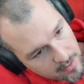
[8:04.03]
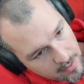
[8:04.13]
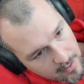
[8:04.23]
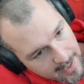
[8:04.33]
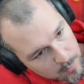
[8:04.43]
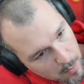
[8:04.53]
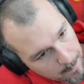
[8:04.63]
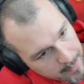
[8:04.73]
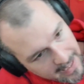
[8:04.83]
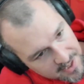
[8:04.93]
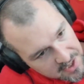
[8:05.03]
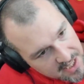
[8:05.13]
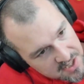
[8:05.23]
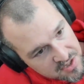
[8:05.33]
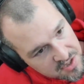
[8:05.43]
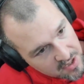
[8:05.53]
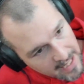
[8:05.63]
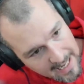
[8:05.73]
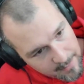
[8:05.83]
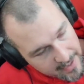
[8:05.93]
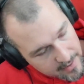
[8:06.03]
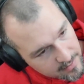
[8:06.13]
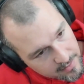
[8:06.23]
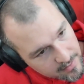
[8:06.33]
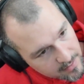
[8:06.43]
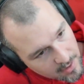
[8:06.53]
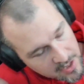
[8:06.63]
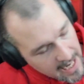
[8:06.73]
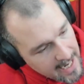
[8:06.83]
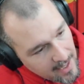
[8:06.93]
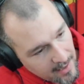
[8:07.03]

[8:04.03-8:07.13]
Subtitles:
and repeatedly slam it, okay?